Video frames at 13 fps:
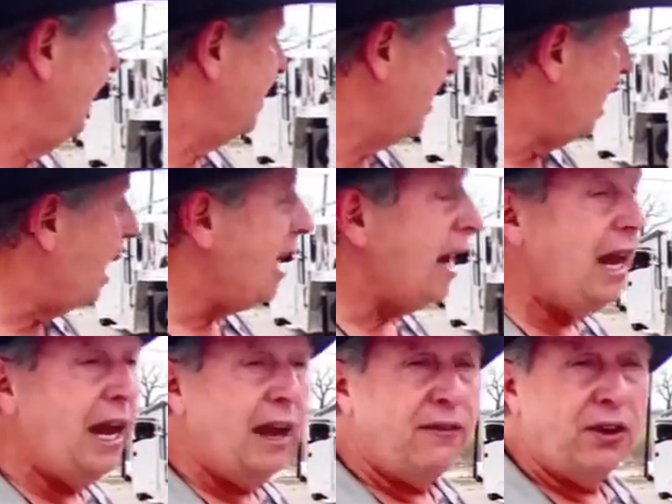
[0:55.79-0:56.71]
it's a lot
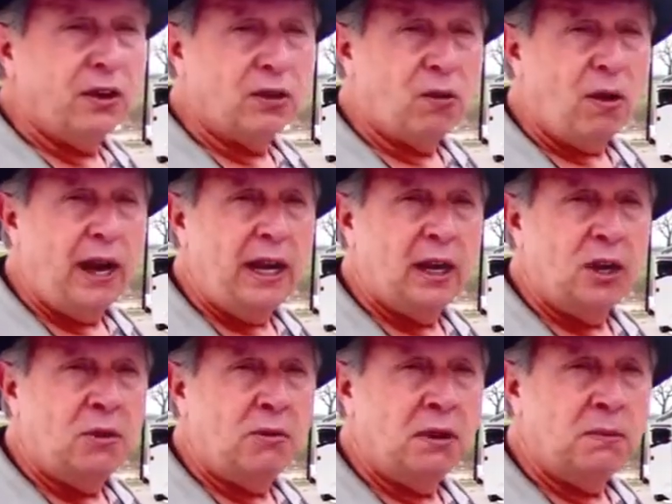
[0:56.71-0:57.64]
heavier grade
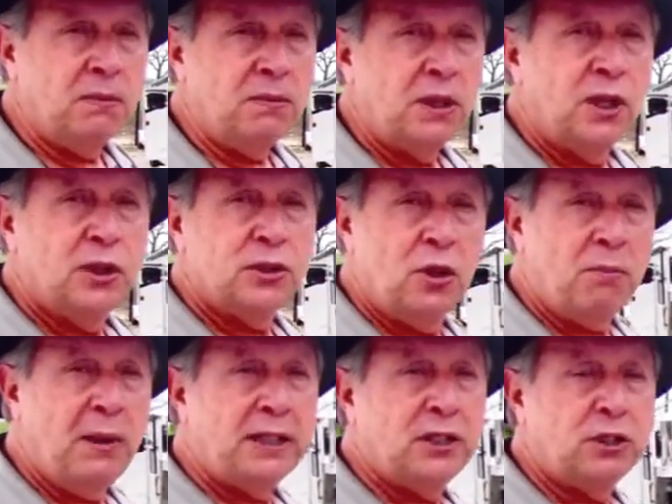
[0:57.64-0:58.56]
aluminum so it
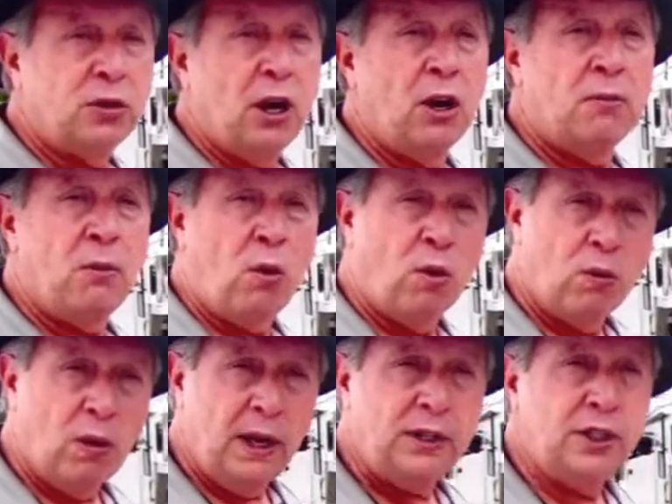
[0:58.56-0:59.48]
makes the trailer more
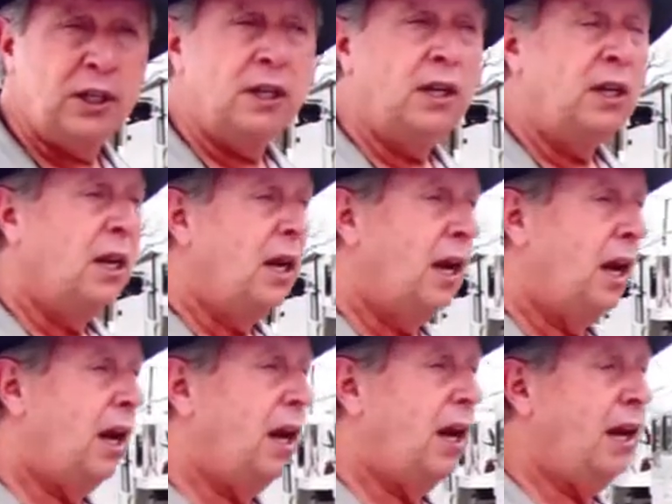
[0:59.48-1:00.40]
rigid.
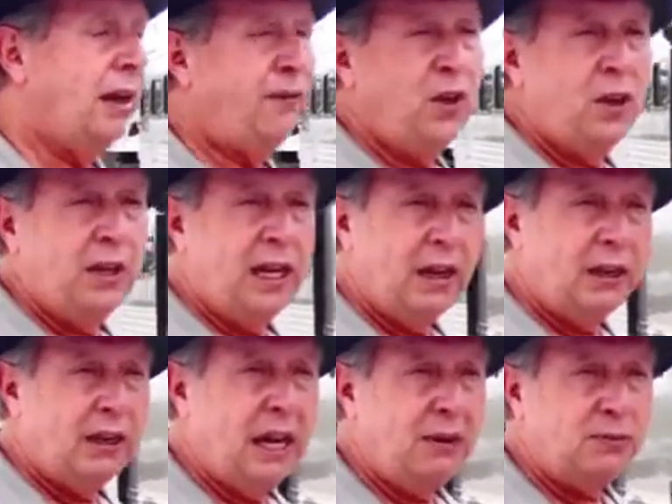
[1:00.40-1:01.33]
Uh, if you can
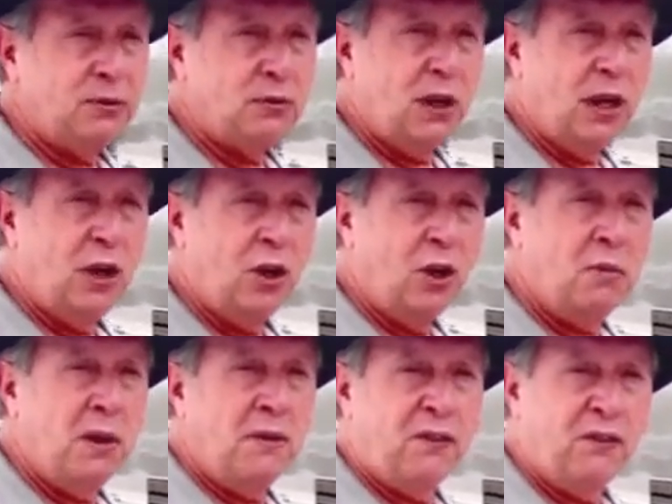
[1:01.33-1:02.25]
get, keep
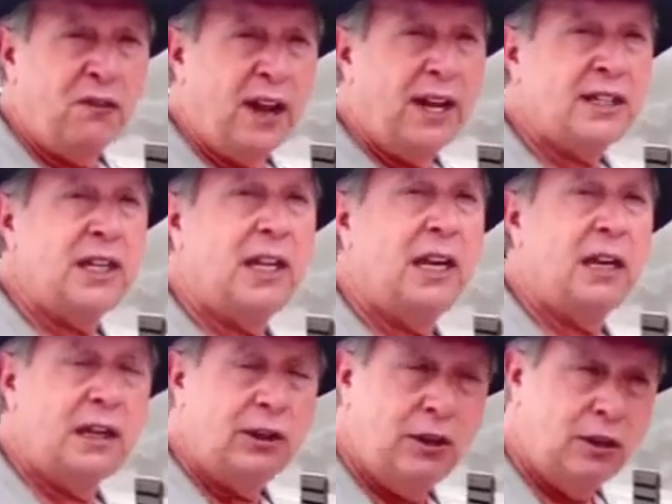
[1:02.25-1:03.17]
aluminum from flexing,
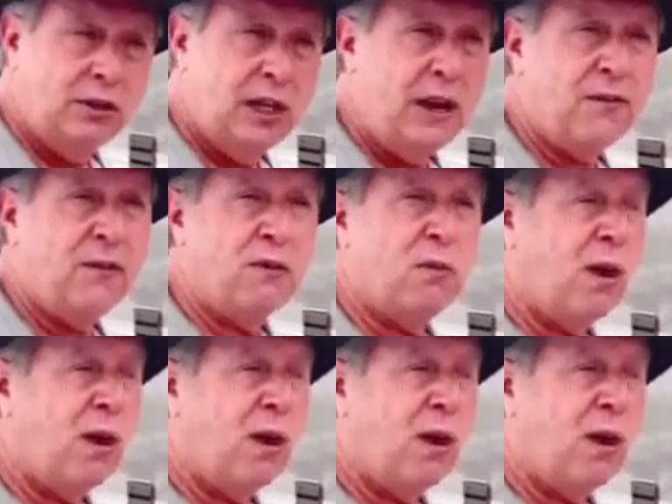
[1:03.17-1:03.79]
you can keep from